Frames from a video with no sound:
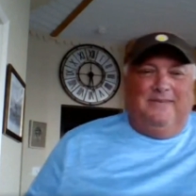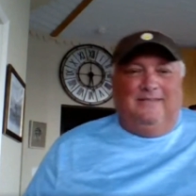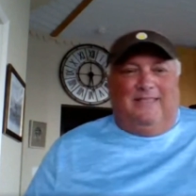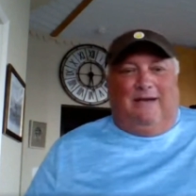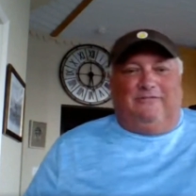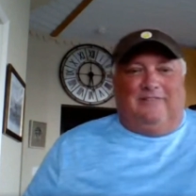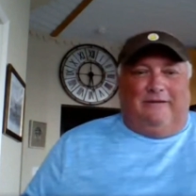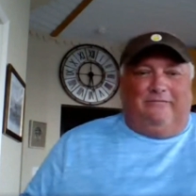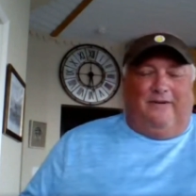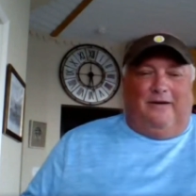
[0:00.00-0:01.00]
That was a lot
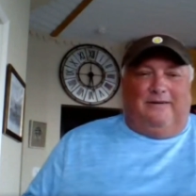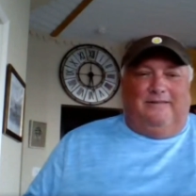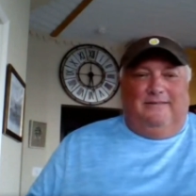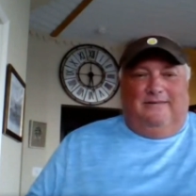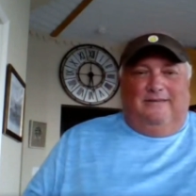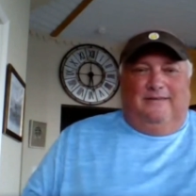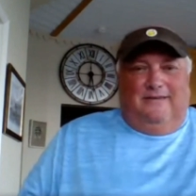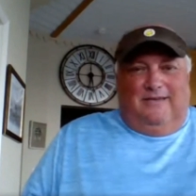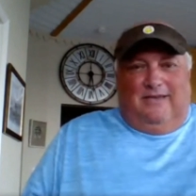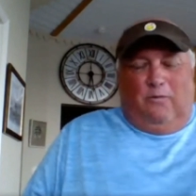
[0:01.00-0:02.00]
of fun.
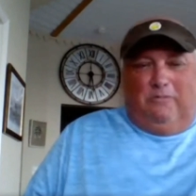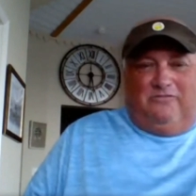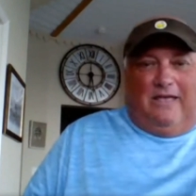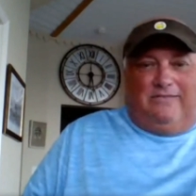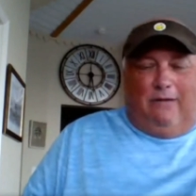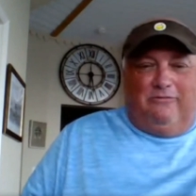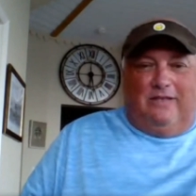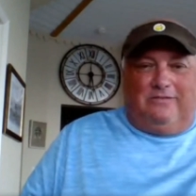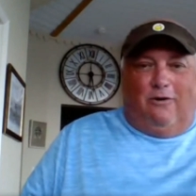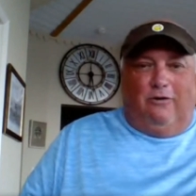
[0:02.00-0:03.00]
And where was that? That oh, was
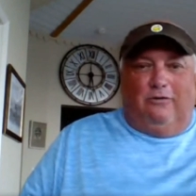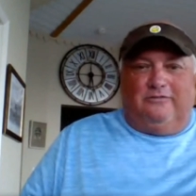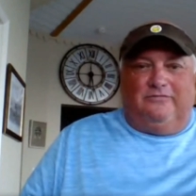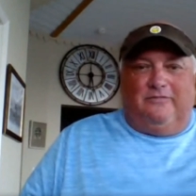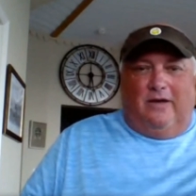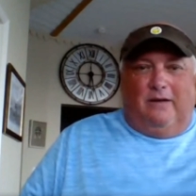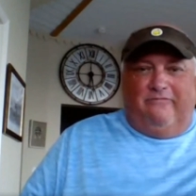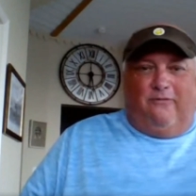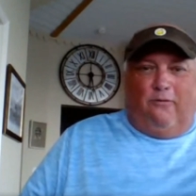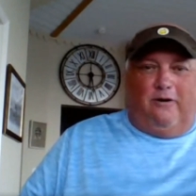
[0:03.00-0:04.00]
at old um,
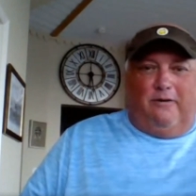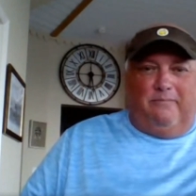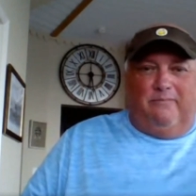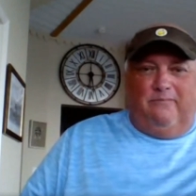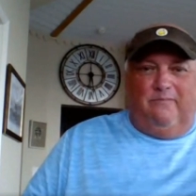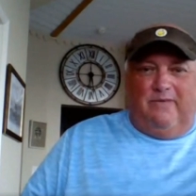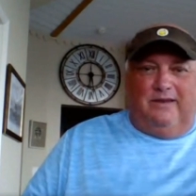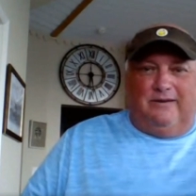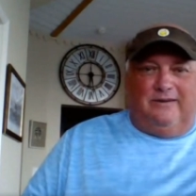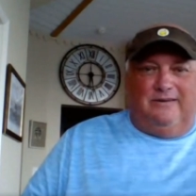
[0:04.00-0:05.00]
forum and